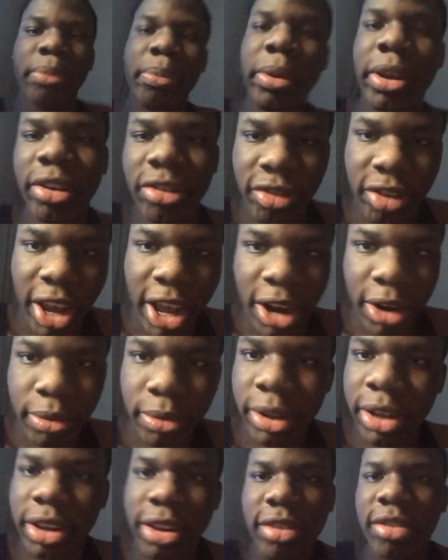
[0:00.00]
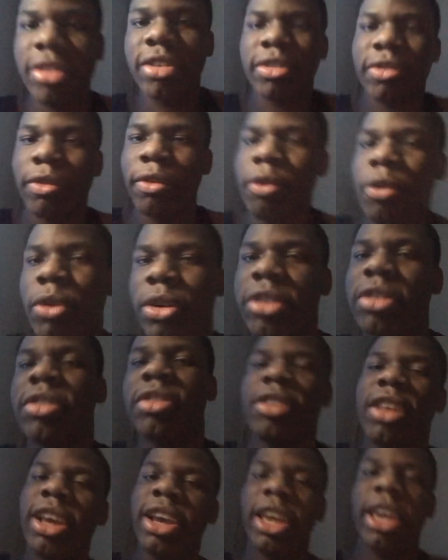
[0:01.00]
beat Shadow, then this is of course
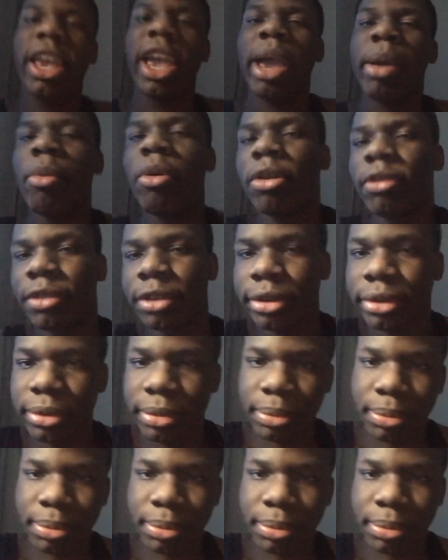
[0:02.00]
like game over,